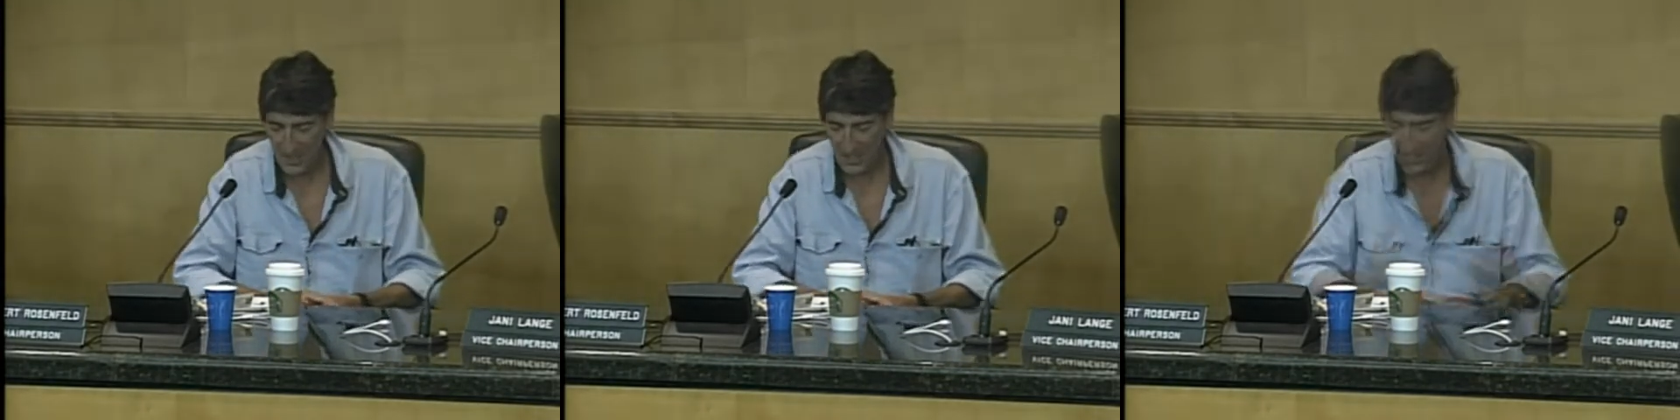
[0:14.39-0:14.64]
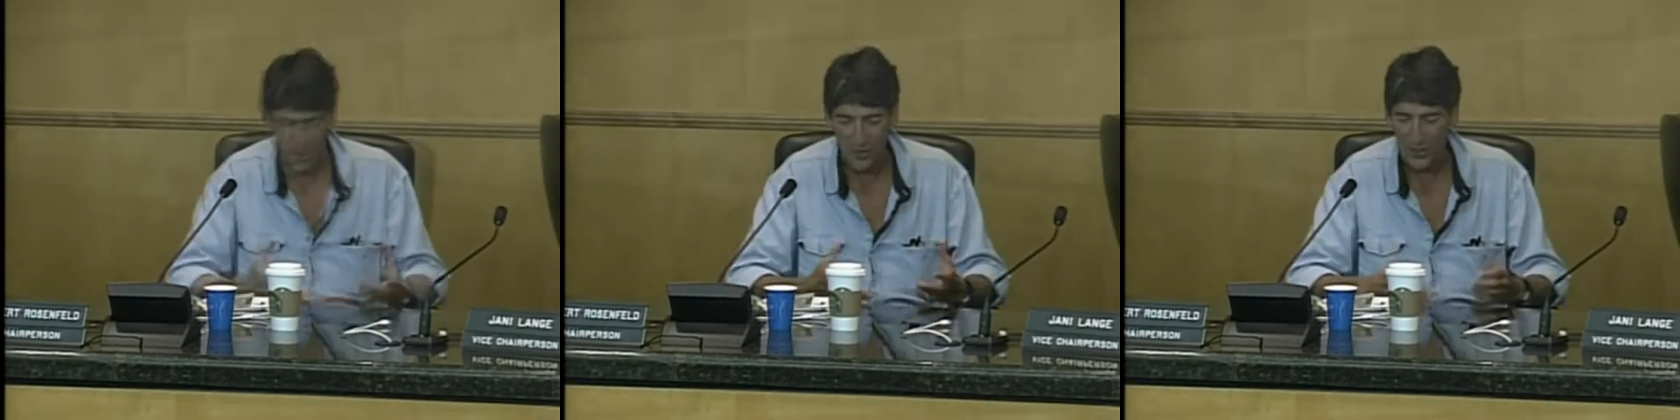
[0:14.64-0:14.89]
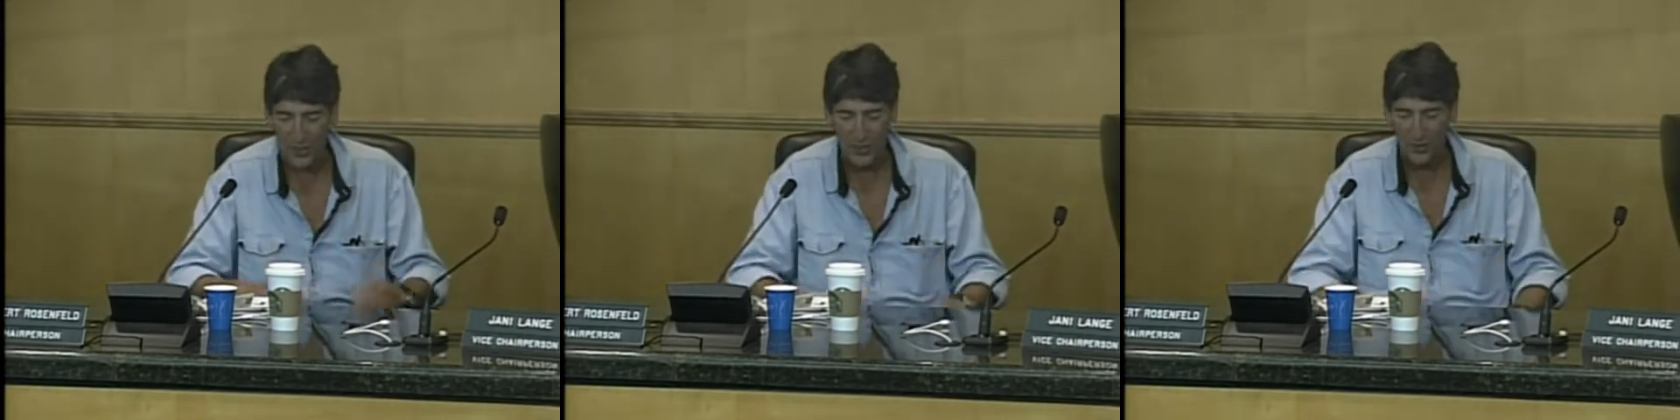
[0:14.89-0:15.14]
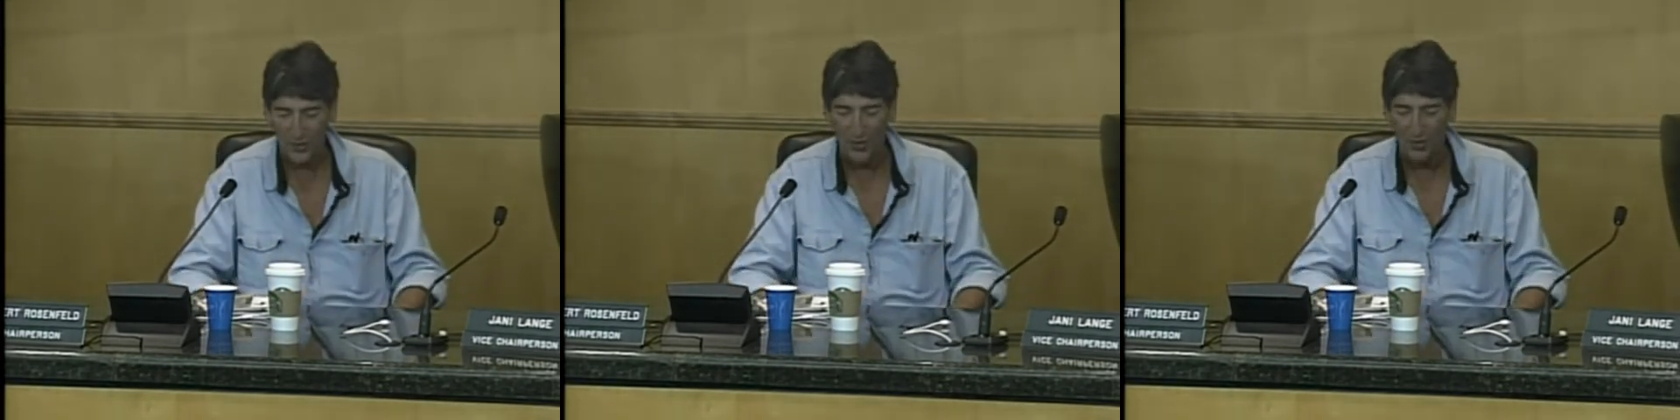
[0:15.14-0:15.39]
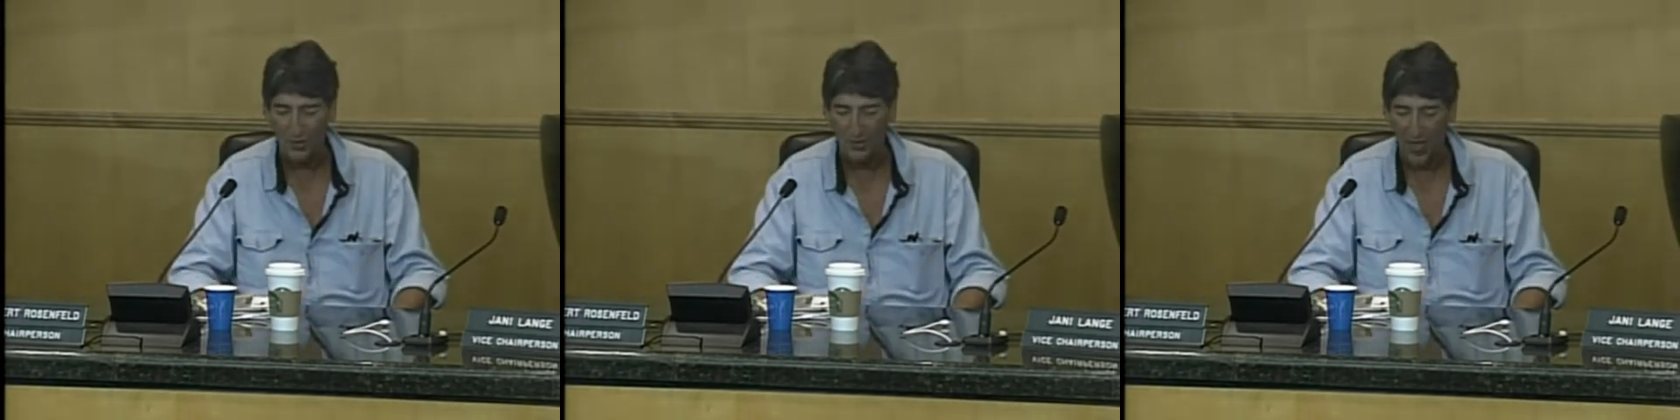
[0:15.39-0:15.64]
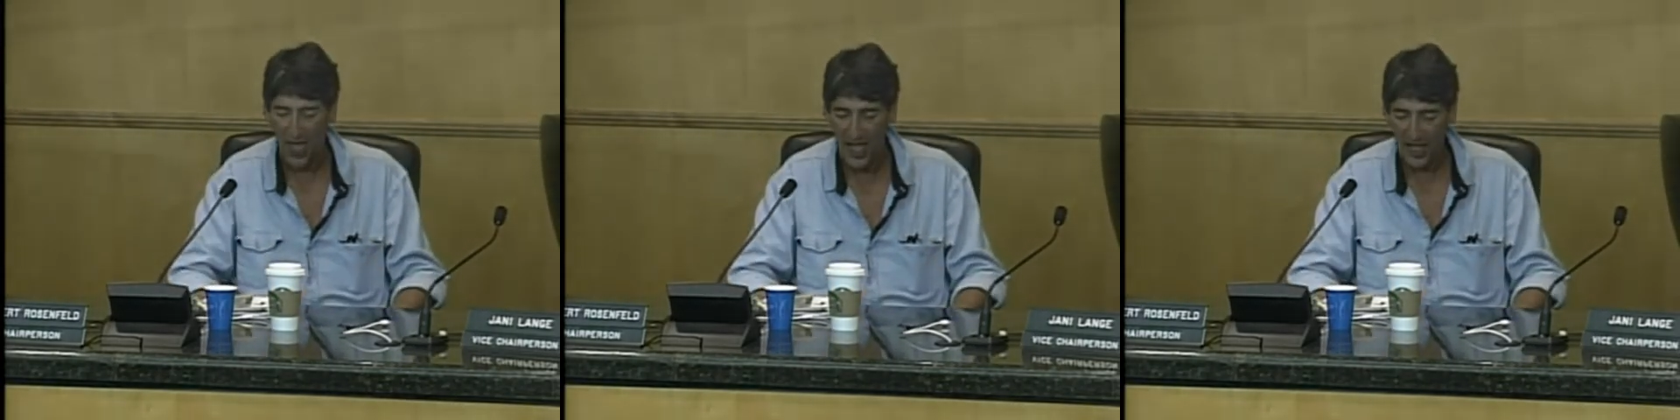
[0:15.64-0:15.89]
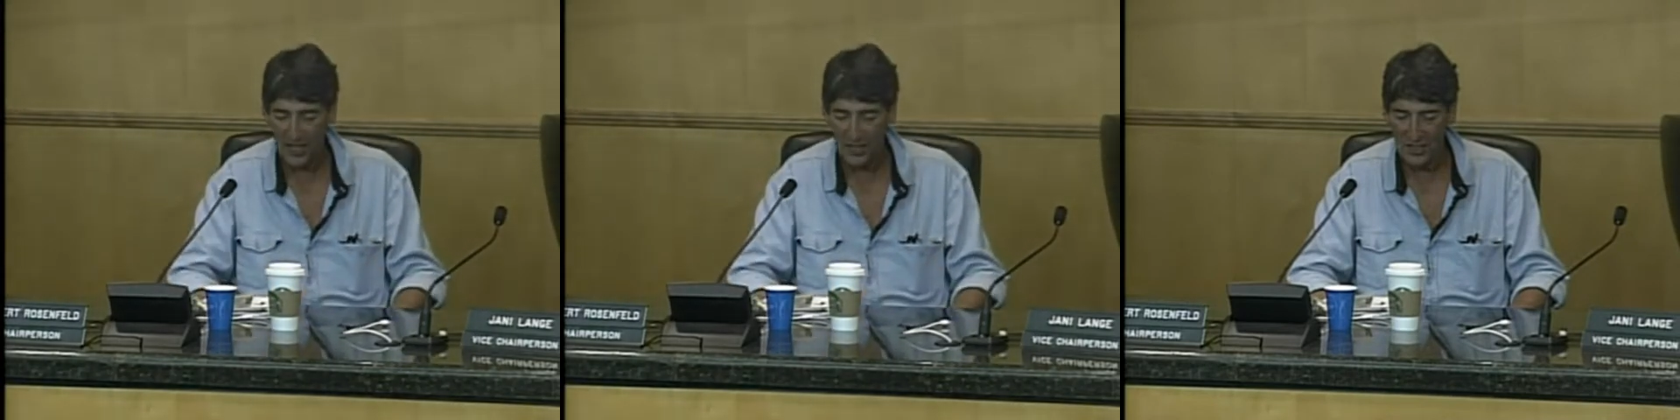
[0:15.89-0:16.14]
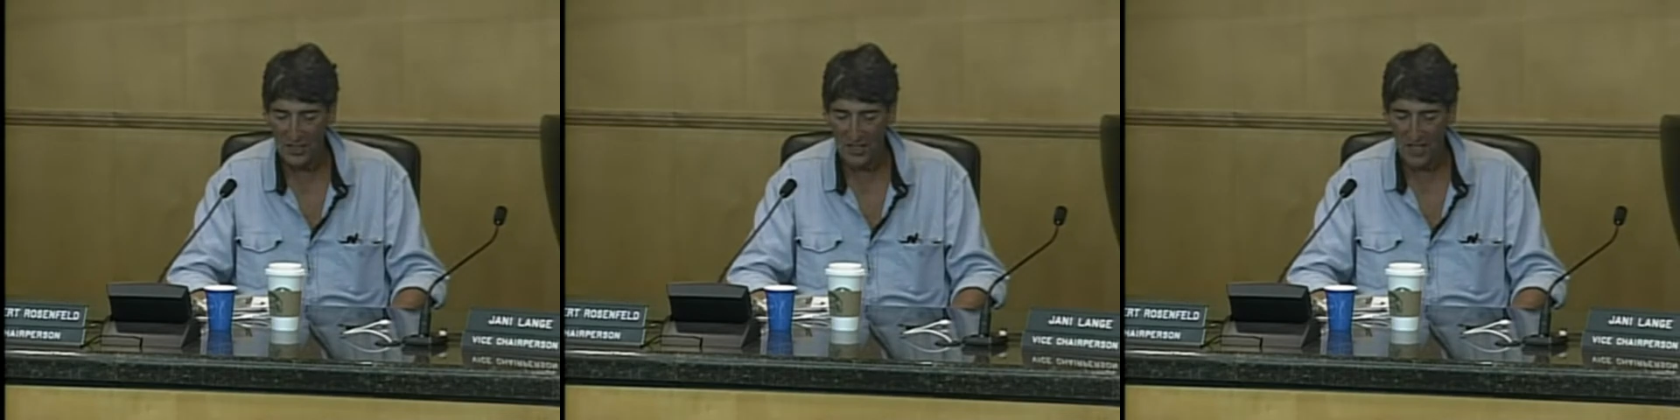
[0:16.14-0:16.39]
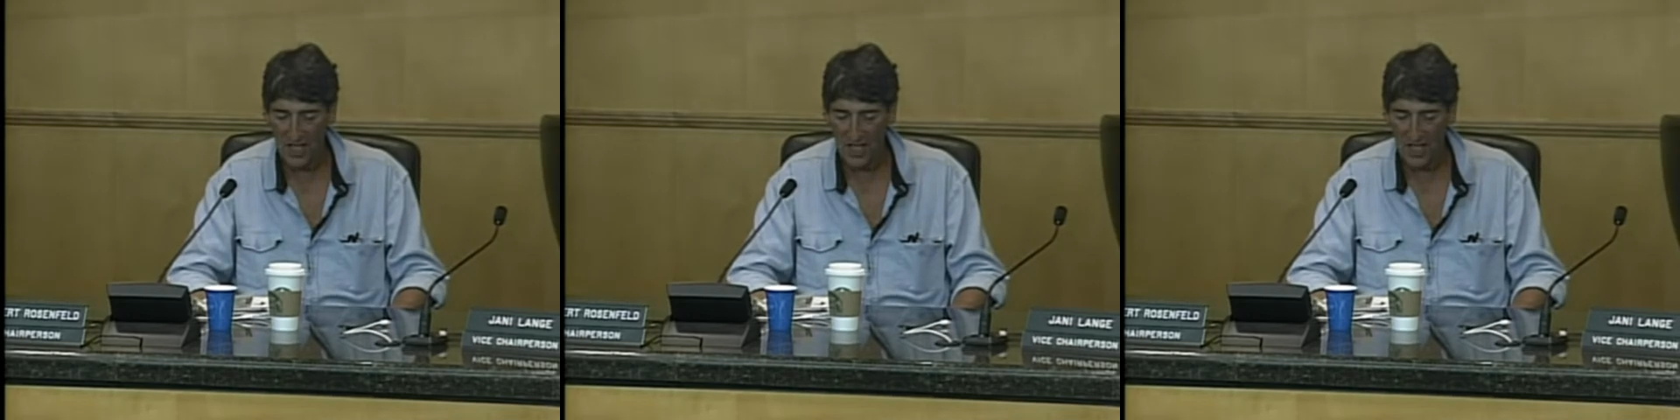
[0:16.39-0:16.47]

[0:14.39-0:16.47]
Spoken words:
I just want to assure you that